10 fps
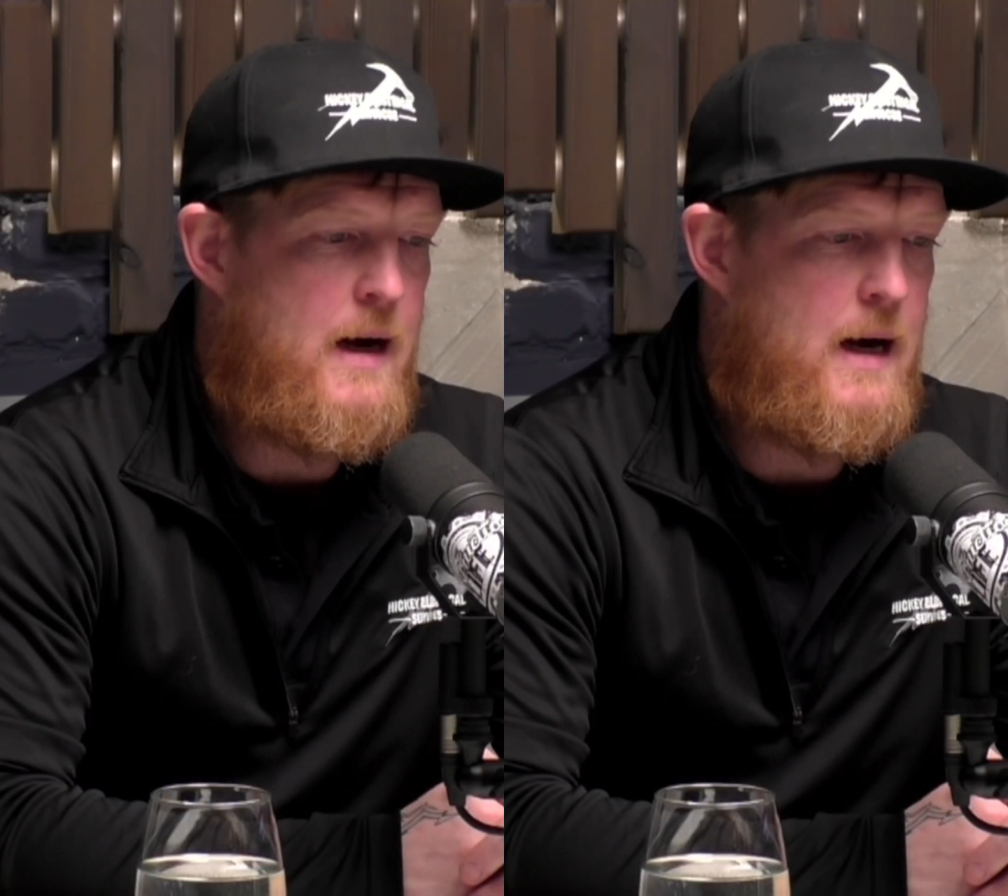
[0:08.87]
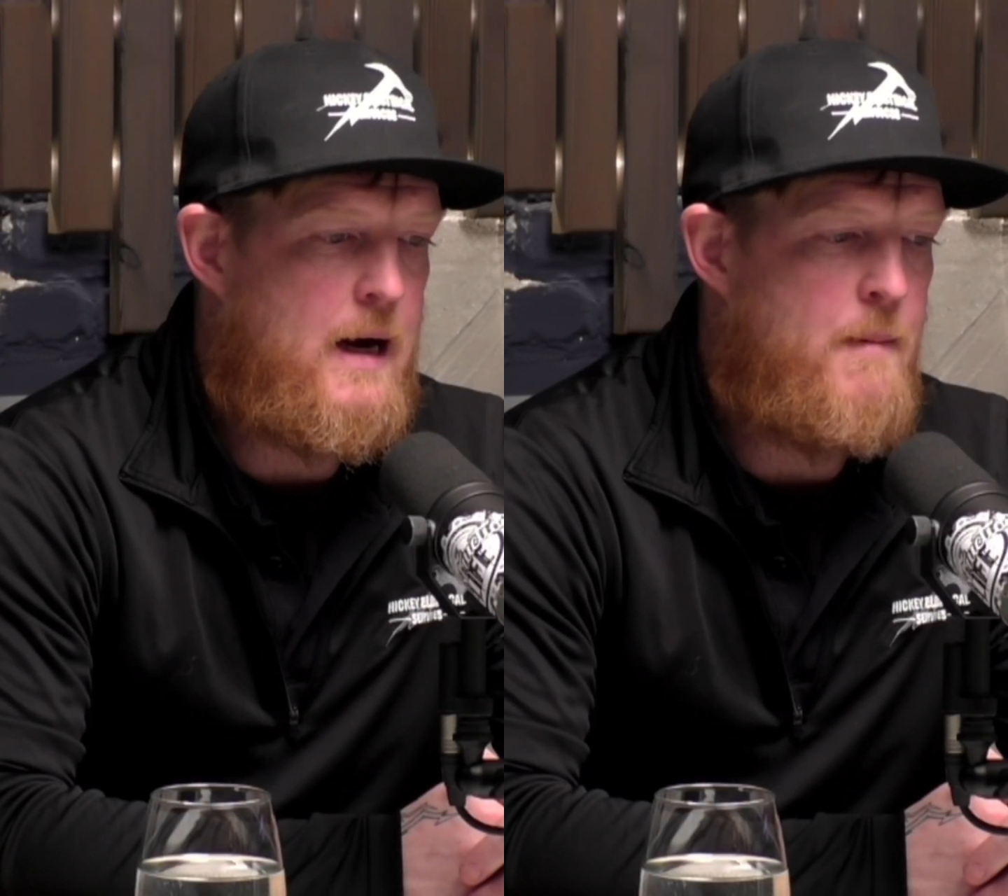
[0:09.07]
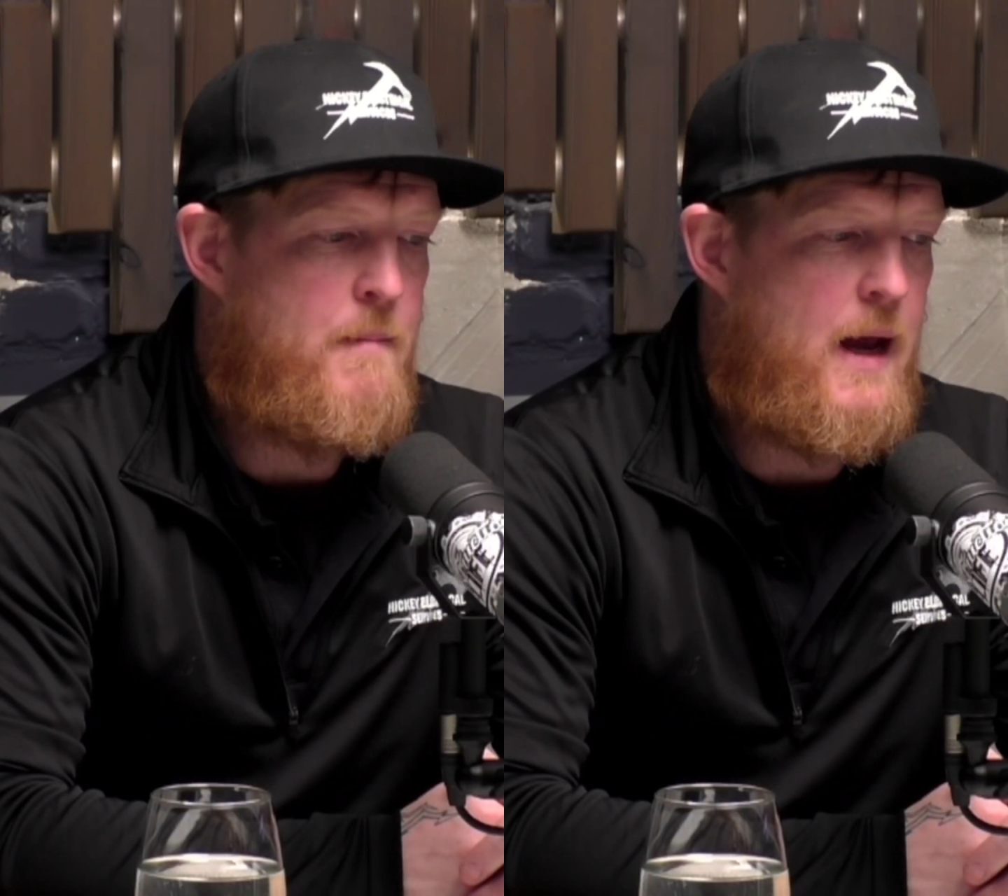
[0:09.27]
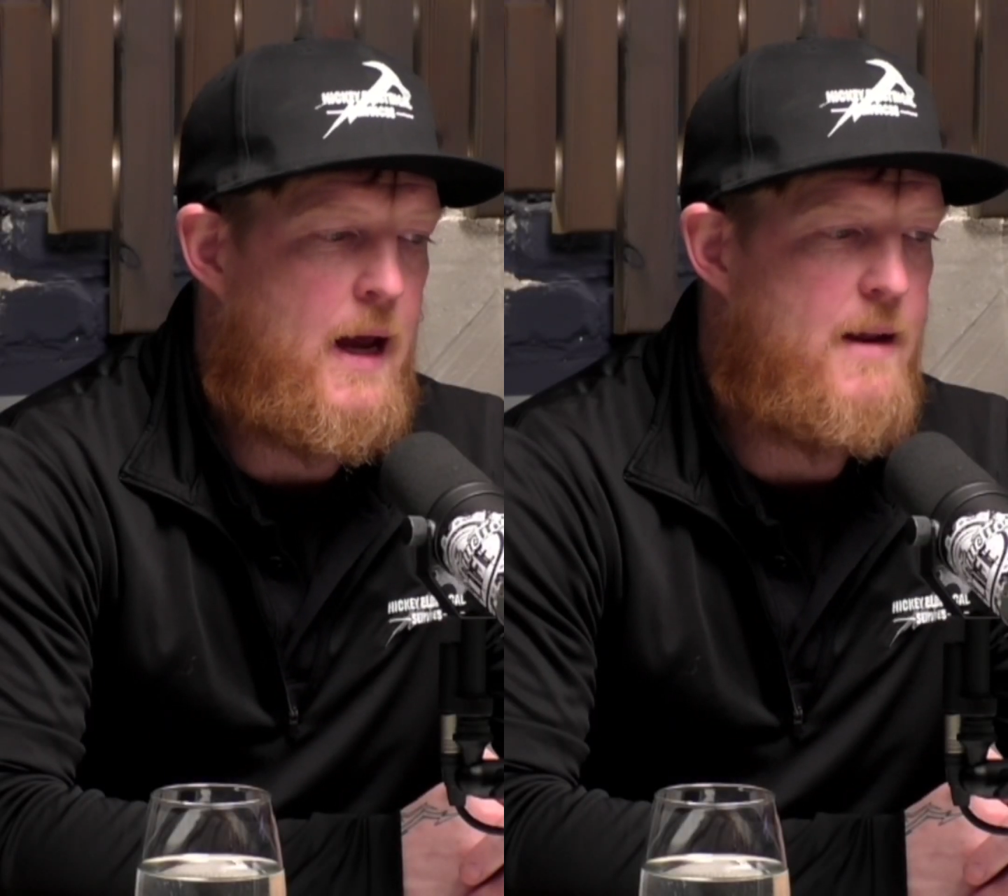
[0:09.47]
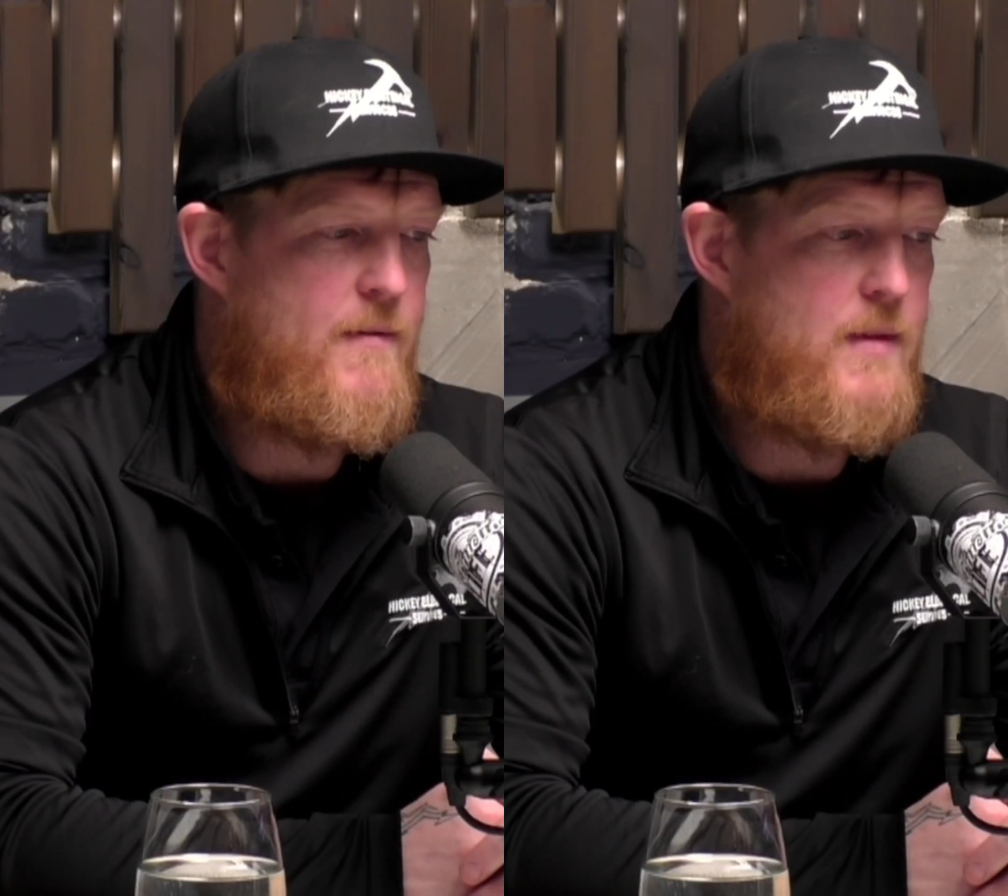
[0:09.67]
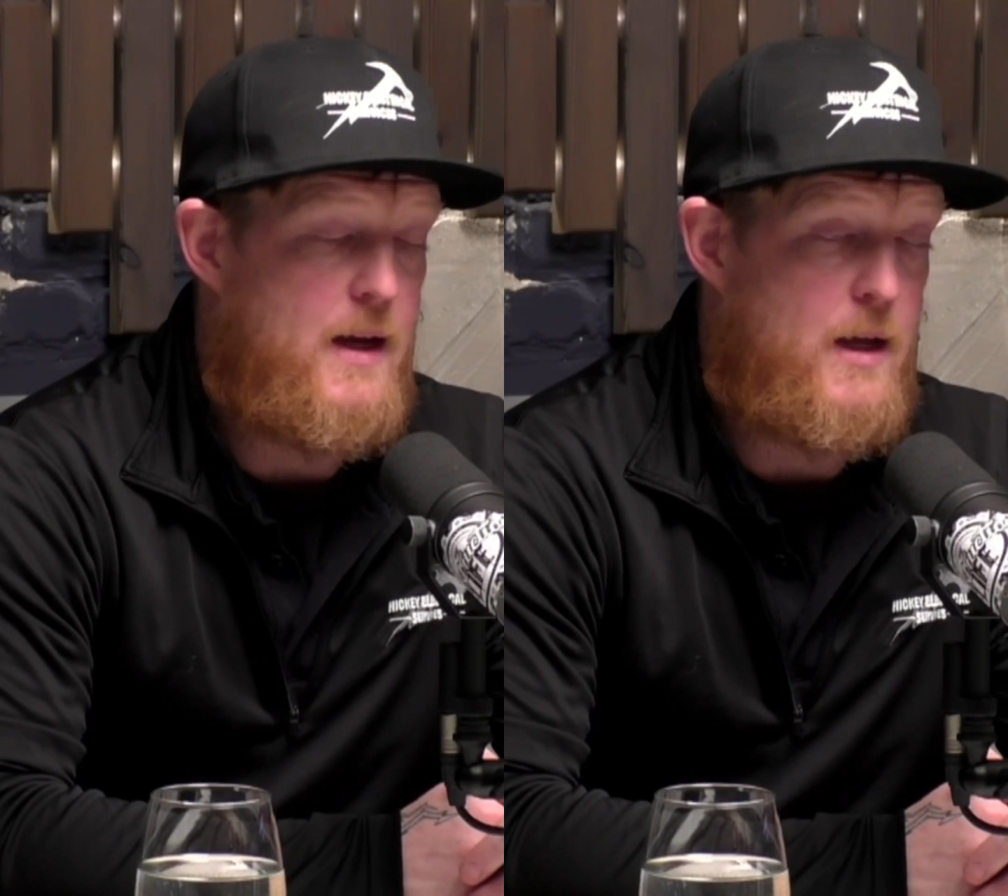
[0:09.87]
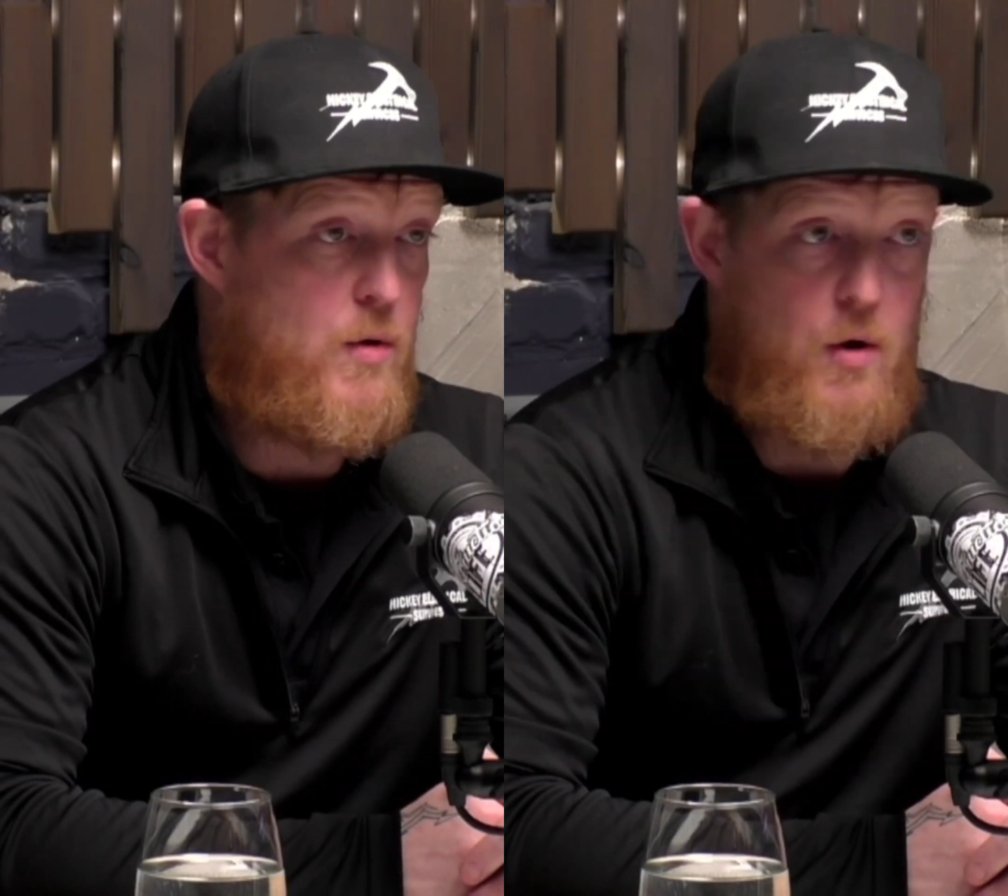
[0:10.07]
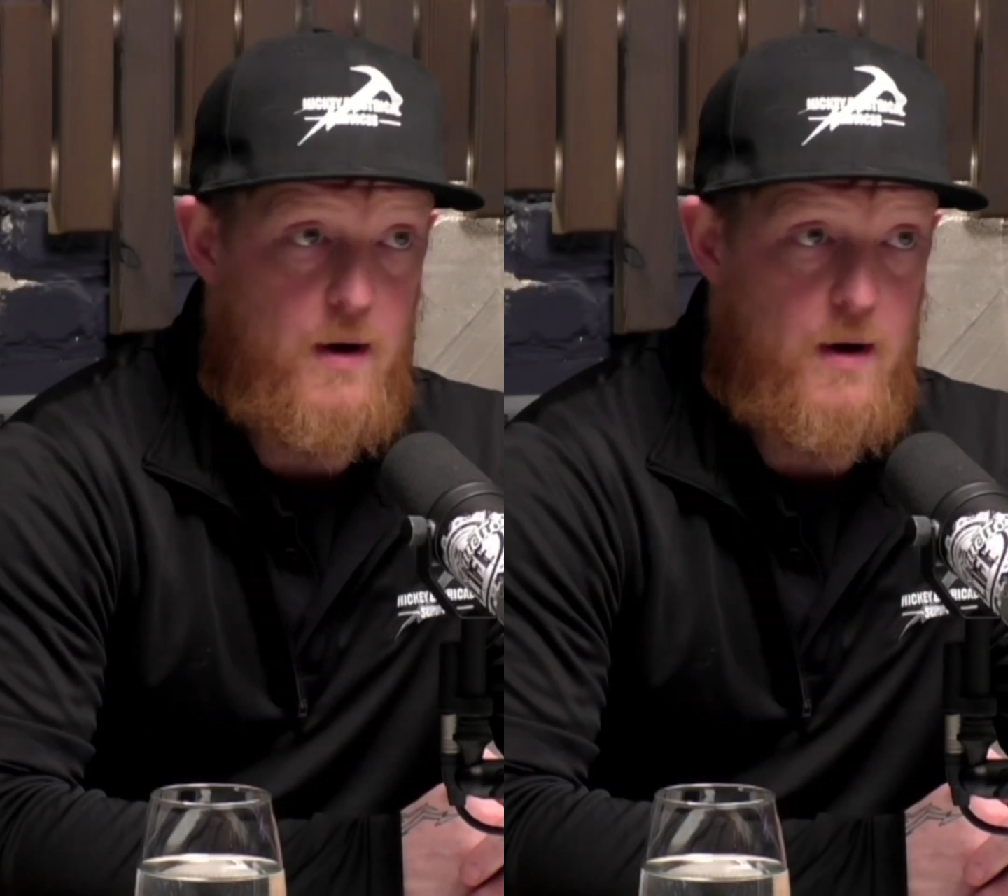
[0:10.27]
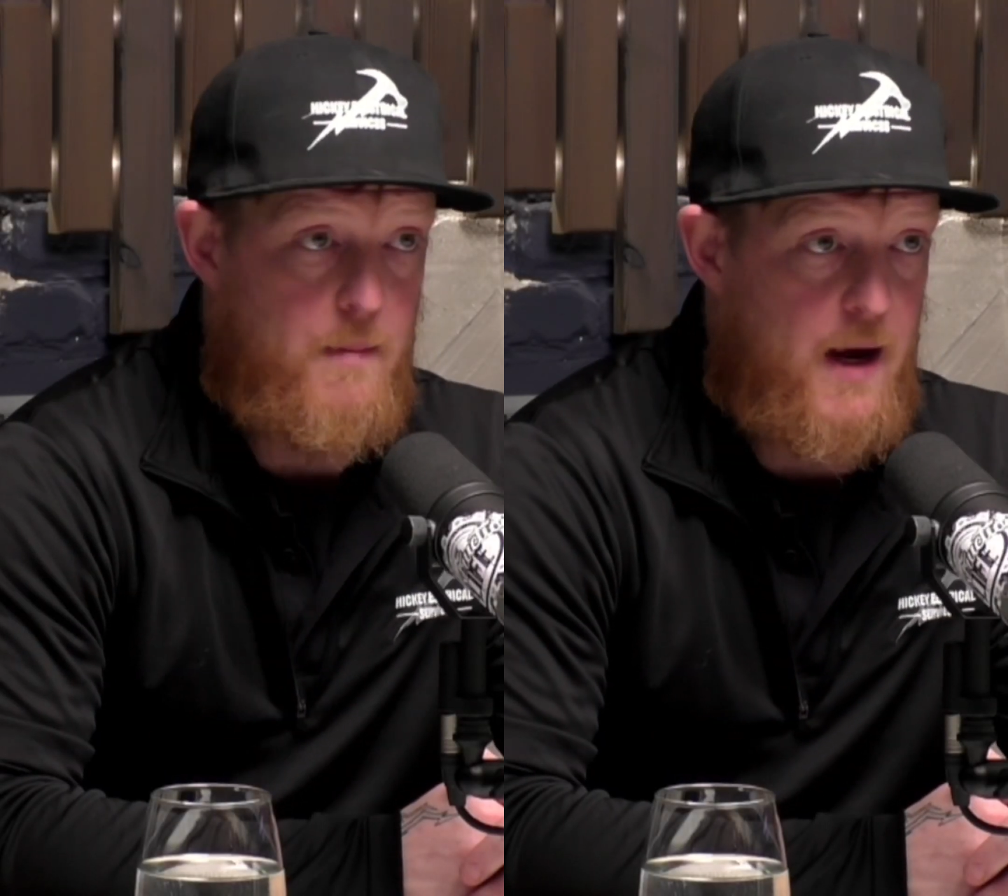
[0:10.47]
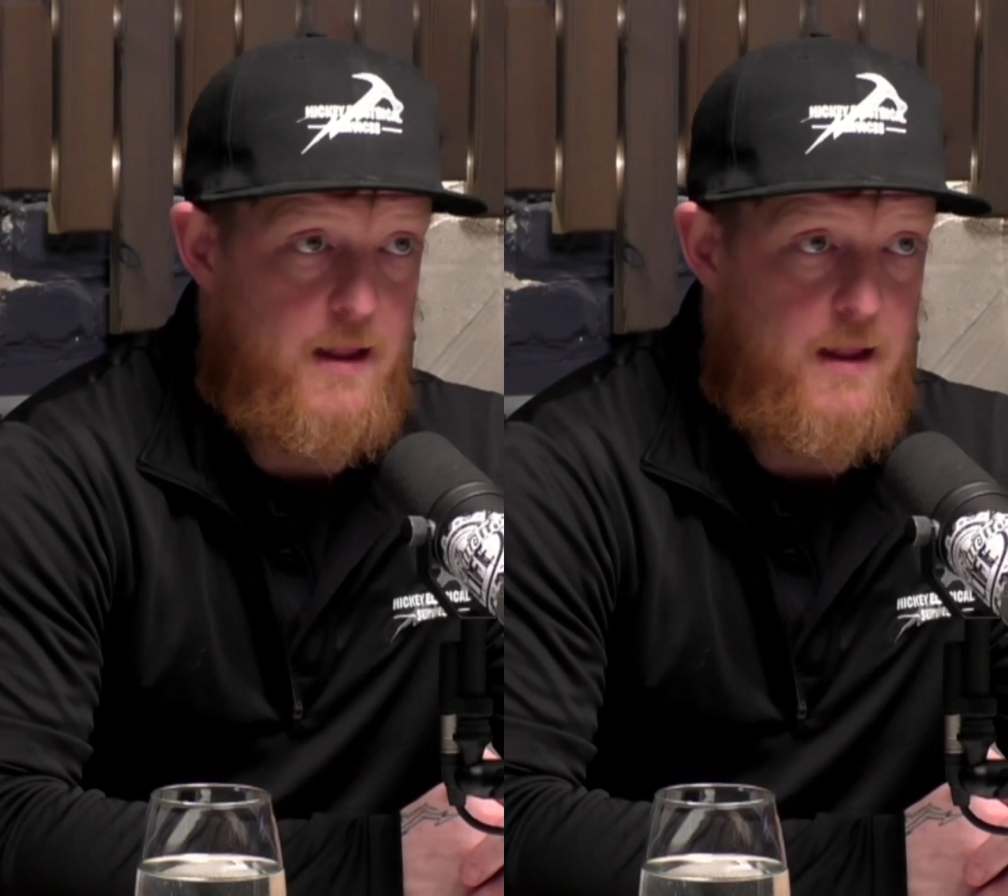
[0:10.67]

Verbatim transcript: um, and like you can go into my